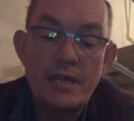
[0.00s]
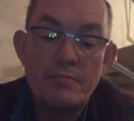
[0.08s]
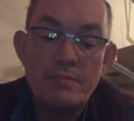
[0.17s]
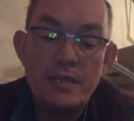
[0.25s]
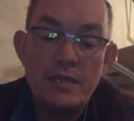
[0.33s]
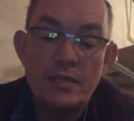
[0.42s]

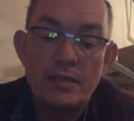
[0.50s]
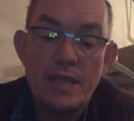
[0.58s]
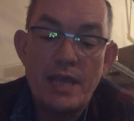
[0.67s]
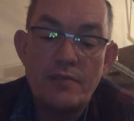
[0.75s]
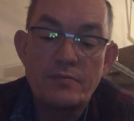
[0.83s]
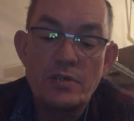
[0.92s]
immediately
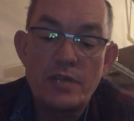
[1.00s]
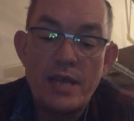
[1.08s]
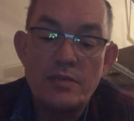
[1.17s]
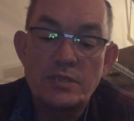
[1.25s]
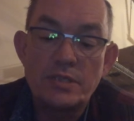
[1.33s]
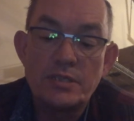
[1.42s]
after
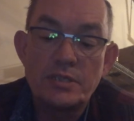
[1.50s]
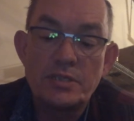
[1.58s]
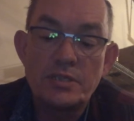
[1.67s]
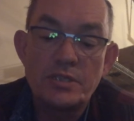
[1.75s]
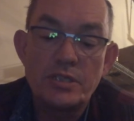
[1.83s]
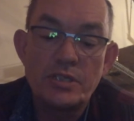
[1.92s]
announcing this
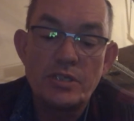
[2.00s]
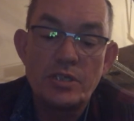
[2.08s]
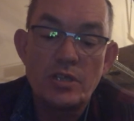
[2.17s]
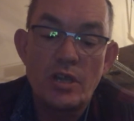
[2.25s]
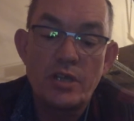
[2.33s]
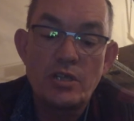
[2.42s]
decision,
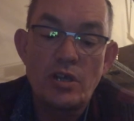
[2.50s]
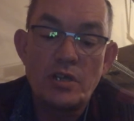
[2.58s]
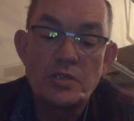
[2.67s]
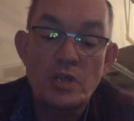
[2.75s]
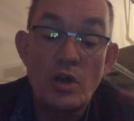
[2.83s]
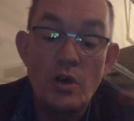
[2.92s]
God
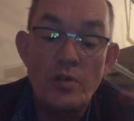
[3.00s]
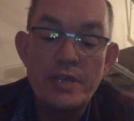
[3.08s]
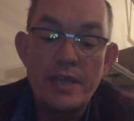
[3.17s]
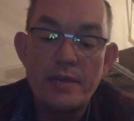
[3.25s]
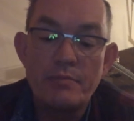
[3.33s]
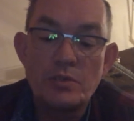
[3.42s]
caused all the
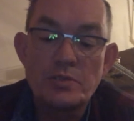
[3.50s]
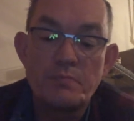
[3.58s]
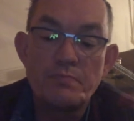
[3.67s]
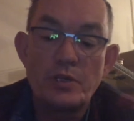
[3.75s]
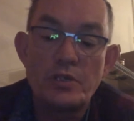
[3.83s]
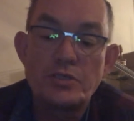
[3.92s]
animals and
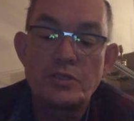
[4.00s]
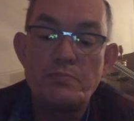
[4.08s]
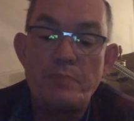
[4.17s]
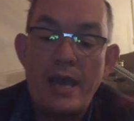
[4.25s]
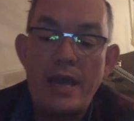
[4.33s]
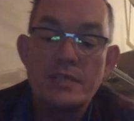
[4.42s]
birds to
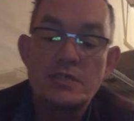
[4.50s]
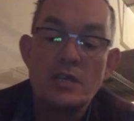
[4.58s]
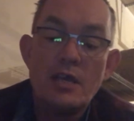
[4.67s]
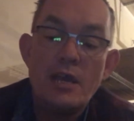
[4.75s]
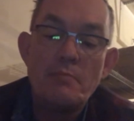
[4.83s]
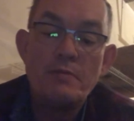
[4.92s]
pass
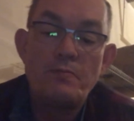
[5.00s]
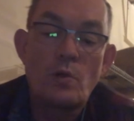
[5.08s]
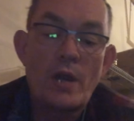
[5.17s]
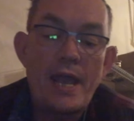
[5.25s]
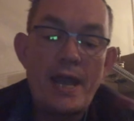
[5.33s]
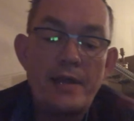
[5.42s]

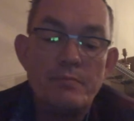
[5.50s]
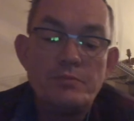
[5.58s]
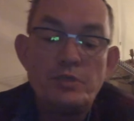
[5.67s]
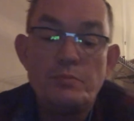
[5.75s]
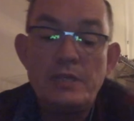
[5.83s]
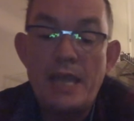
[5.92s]
before Adam
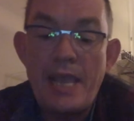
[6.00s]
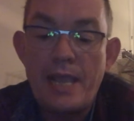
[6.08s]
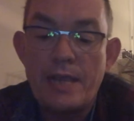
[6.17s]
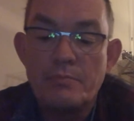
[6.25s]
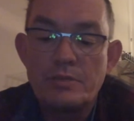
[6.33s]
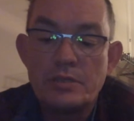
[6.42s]
to be
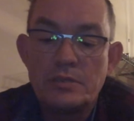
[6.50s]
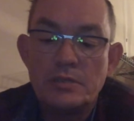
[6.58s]
named.